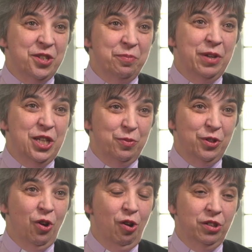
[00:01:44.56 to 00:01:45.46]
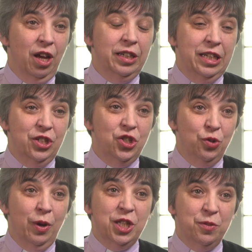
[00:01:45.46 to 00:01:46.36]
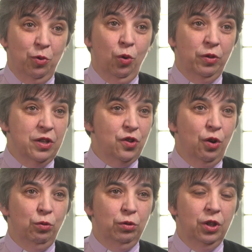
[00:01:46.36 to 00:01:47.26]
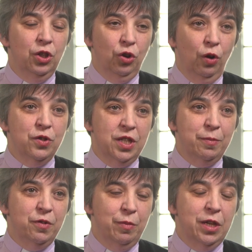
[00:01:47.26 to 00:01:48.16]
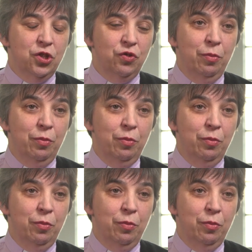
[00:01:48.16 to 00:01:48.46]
some peace with God, I needed to explore this whole concept of ministry